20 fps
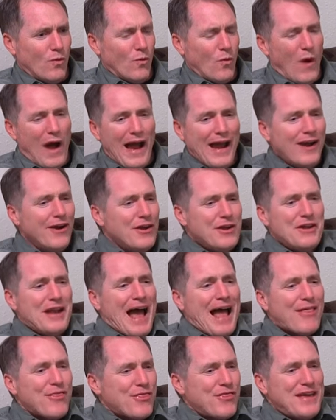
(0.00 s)
Why are you
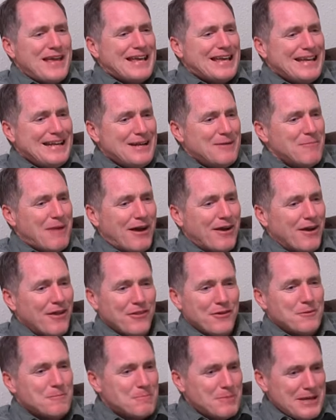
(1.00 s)
not thinking about
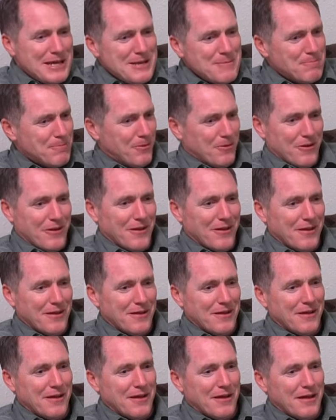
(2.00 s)
other people?
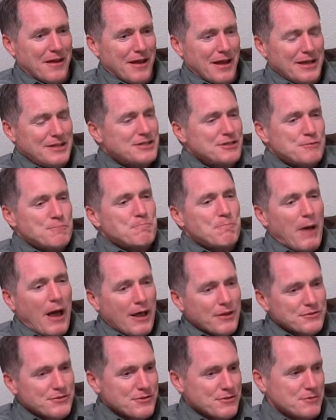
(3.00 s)
It just
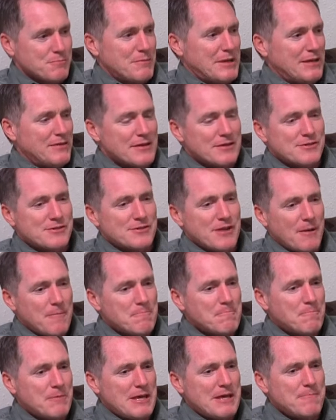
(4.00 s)
puzzles me that
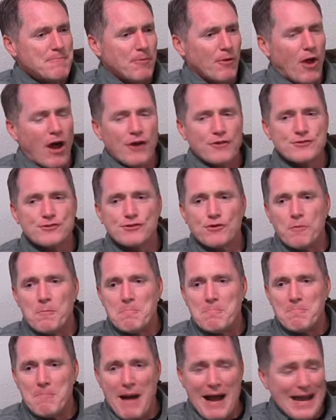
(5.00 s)
some people are so
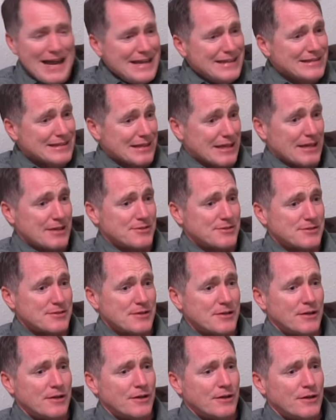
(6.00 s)
mindless
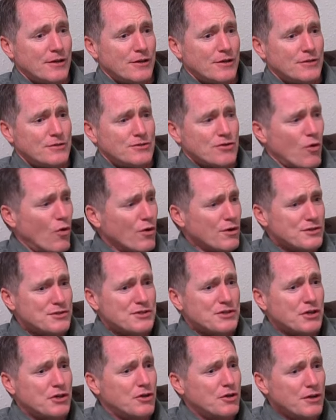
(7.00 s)

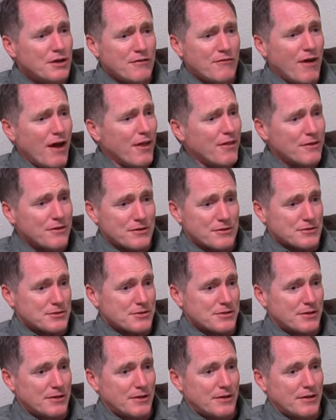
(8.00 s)
towards the good of
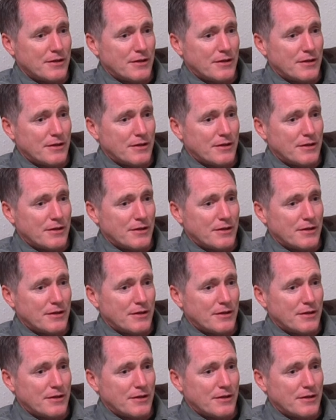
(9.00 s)
others.